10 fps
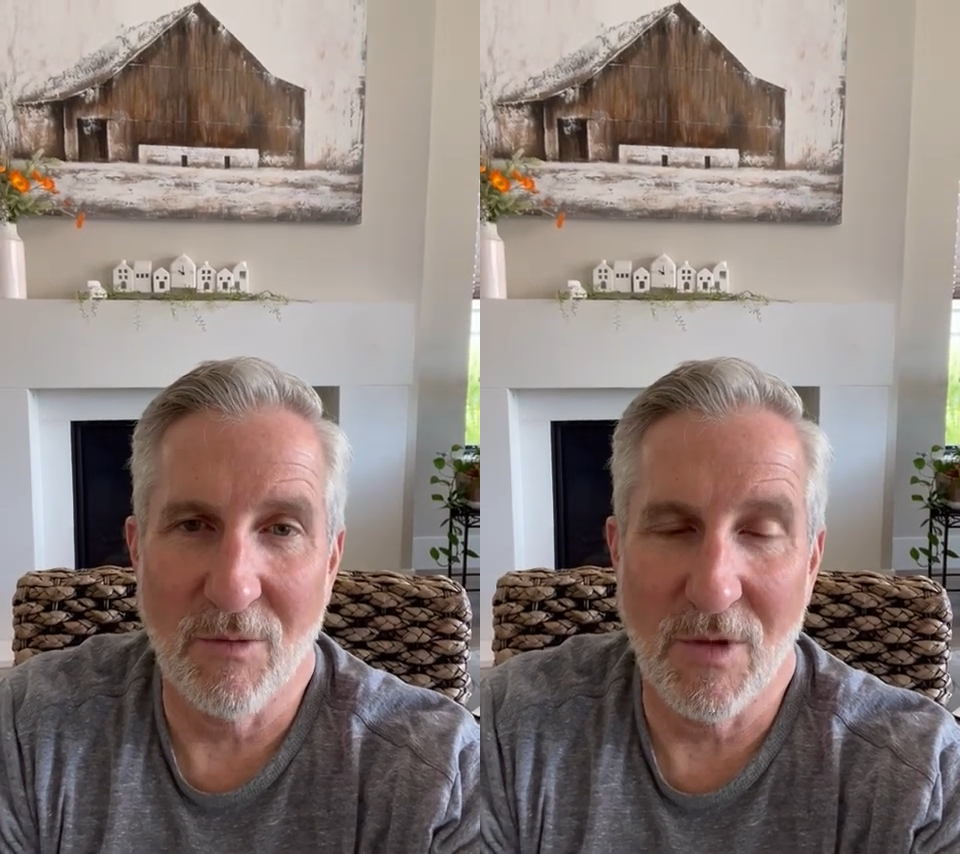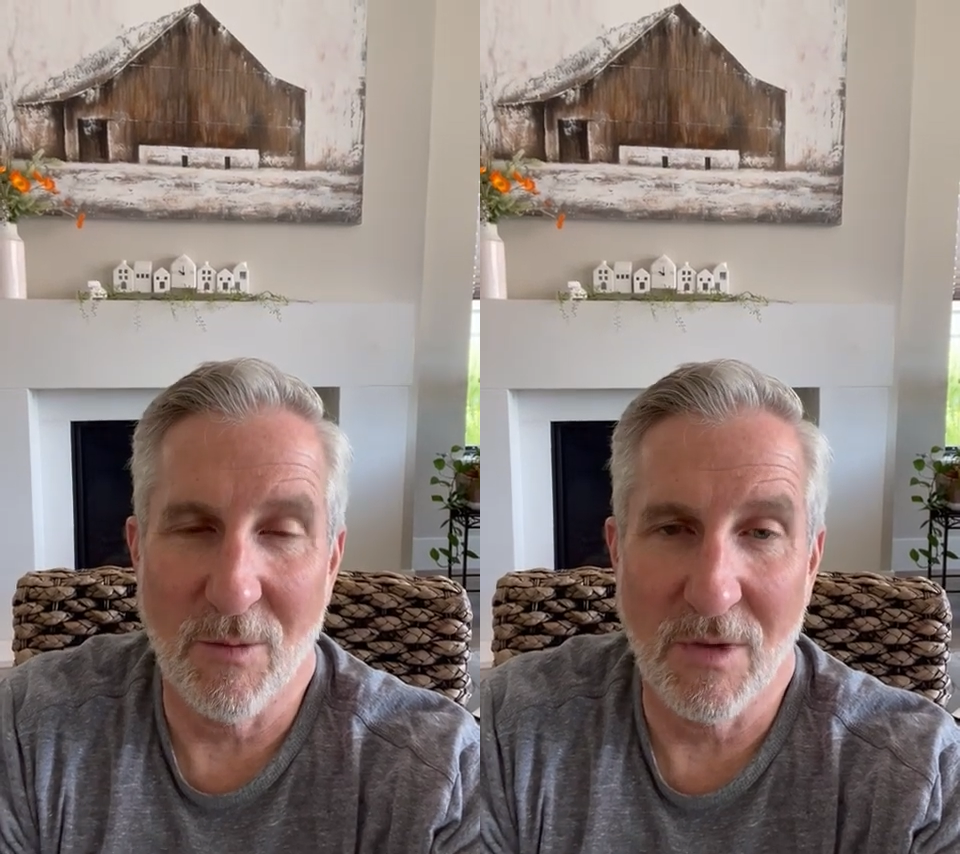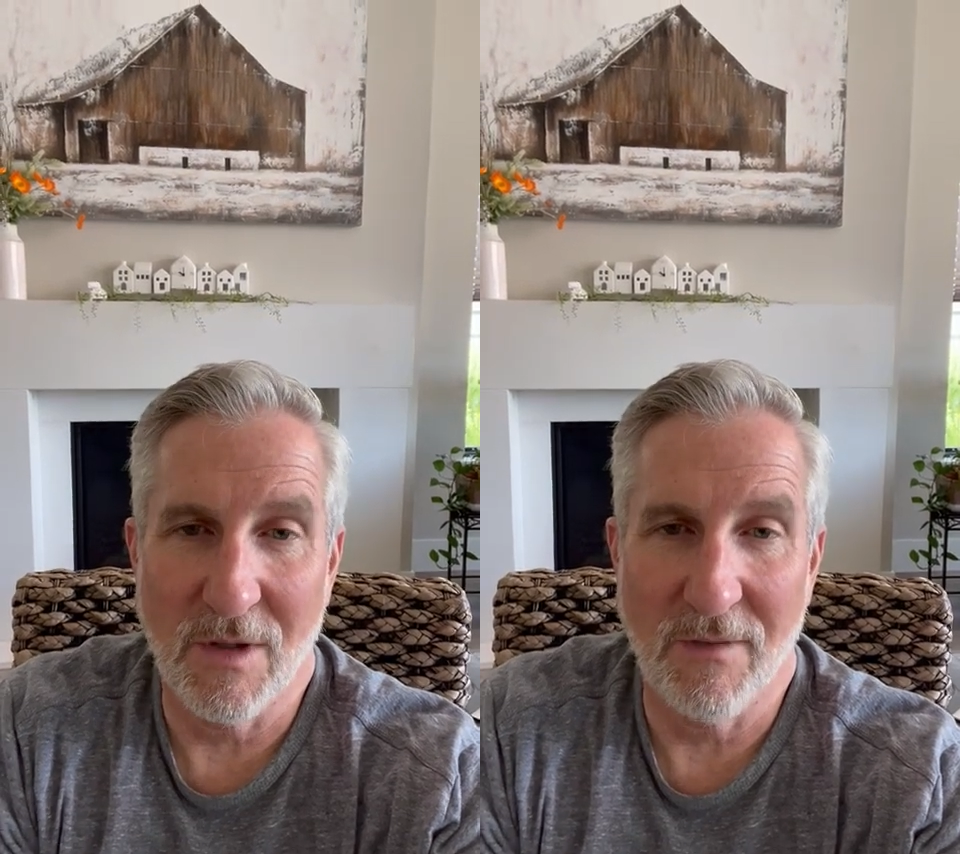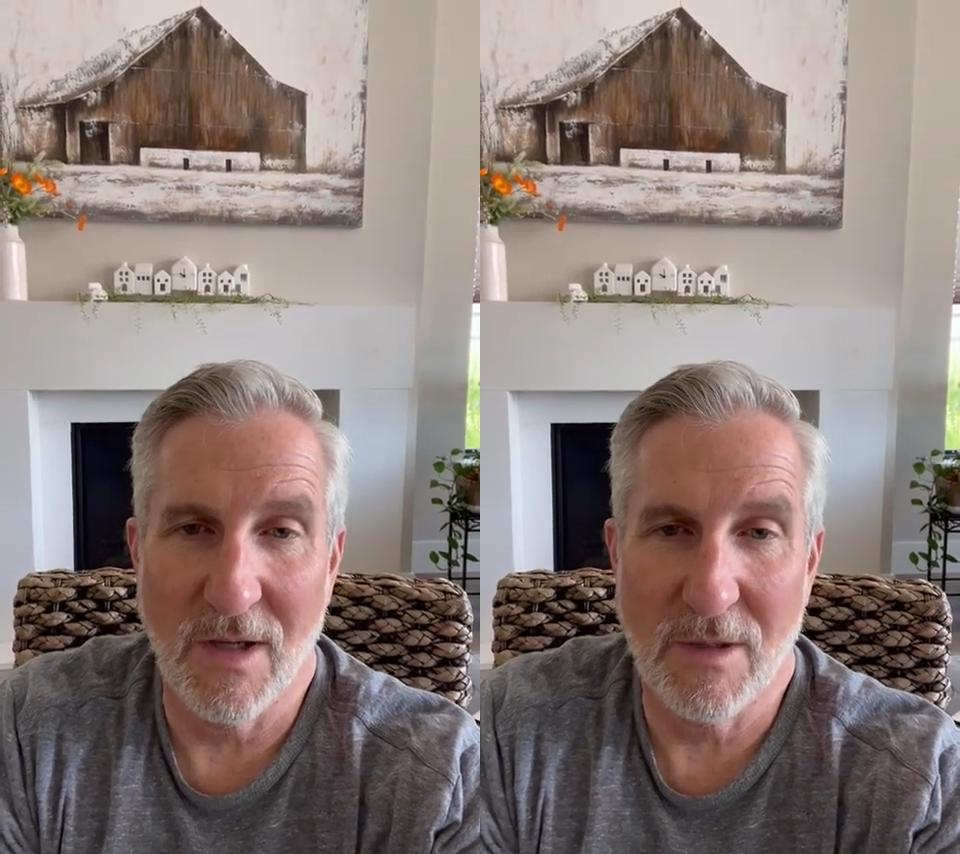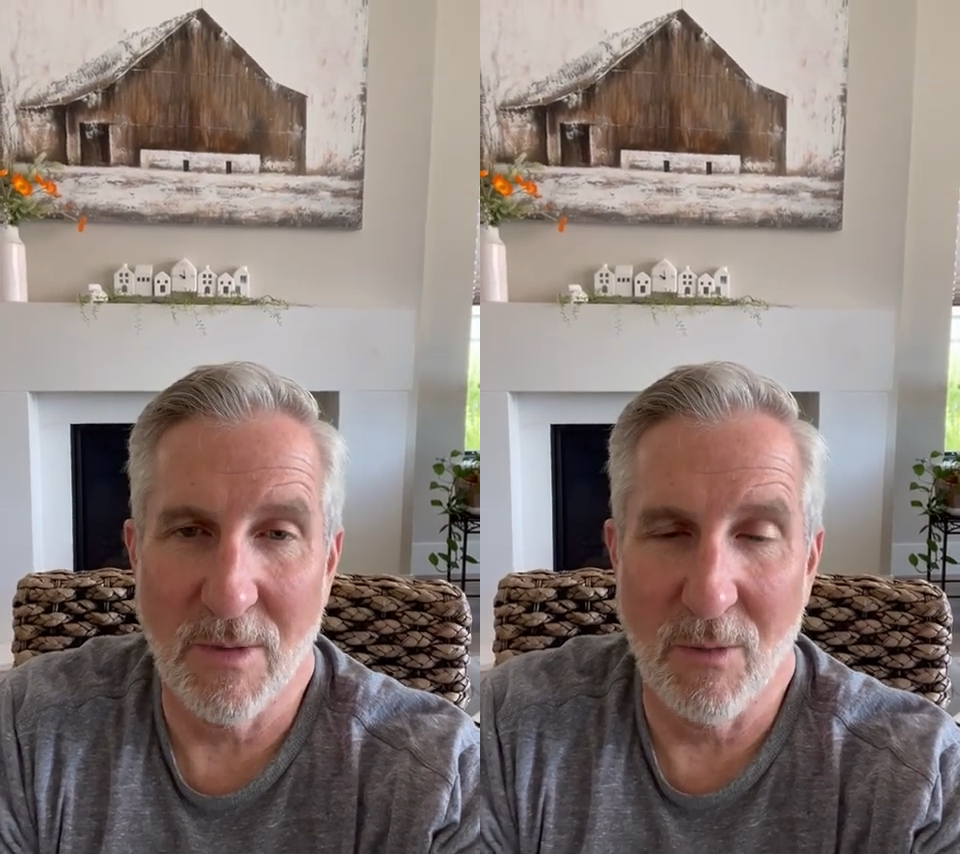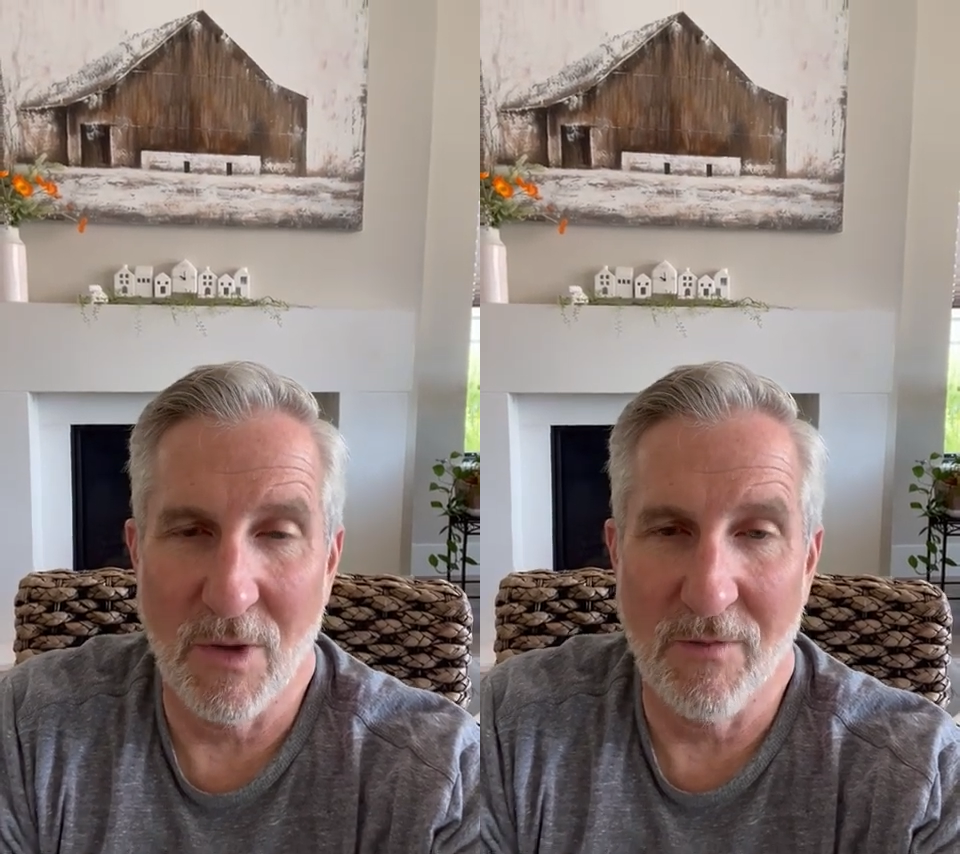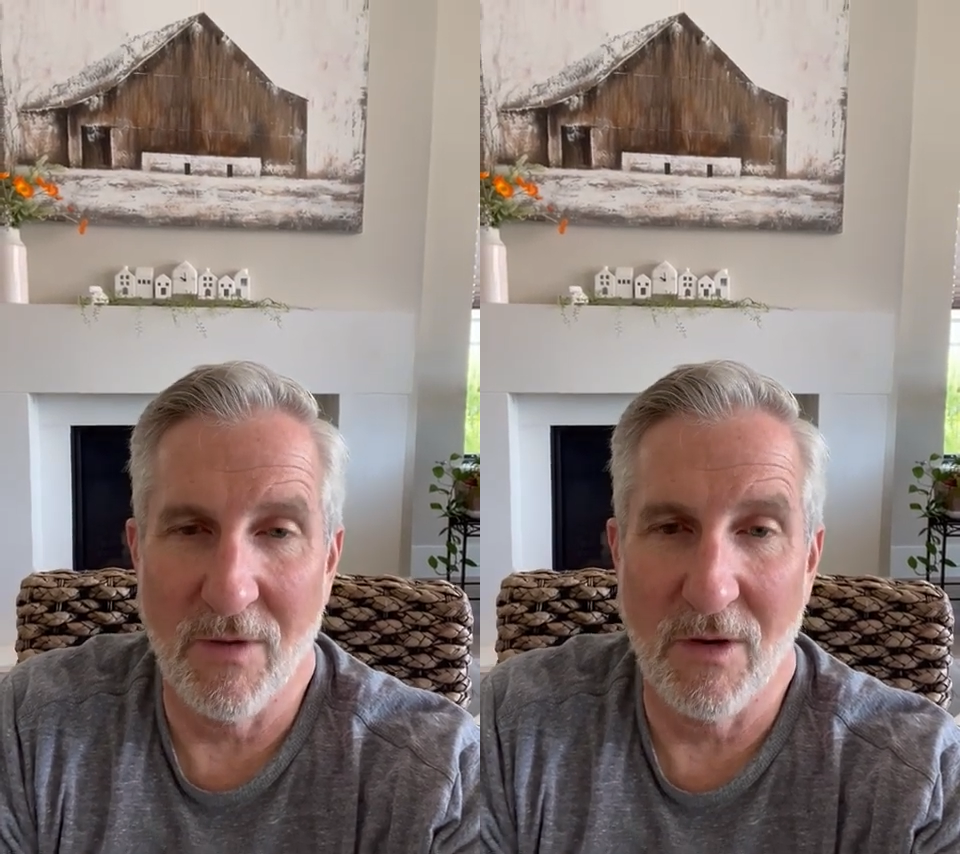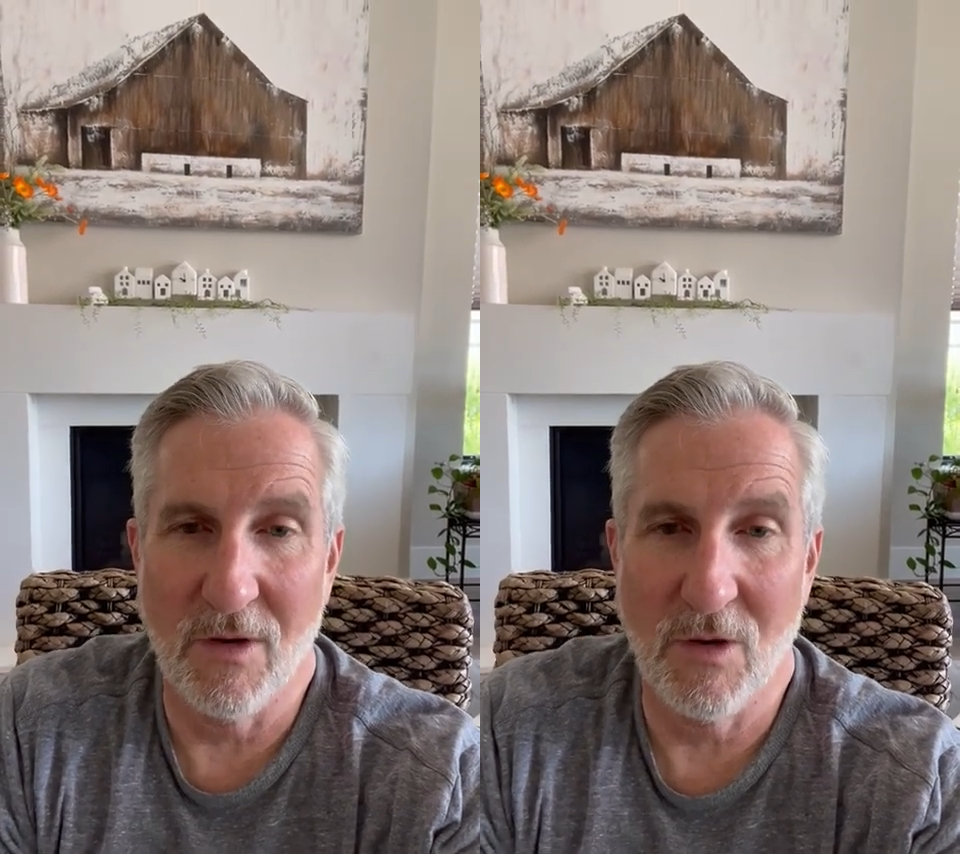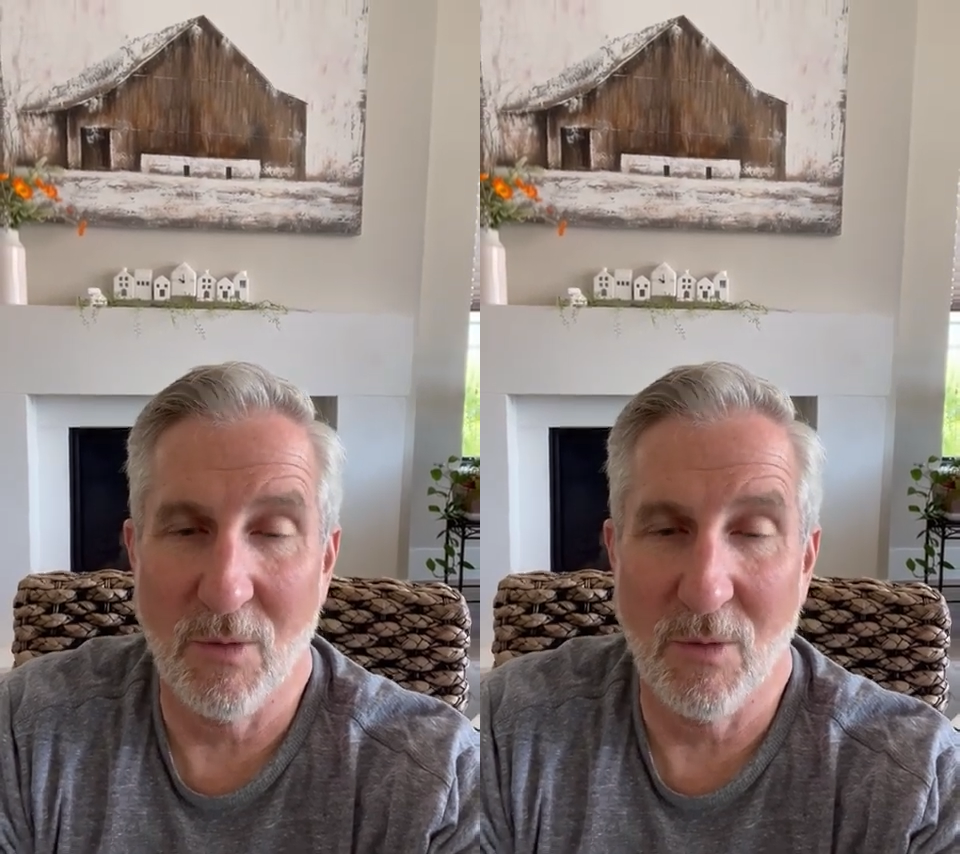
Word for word: was able to give that to my wife on our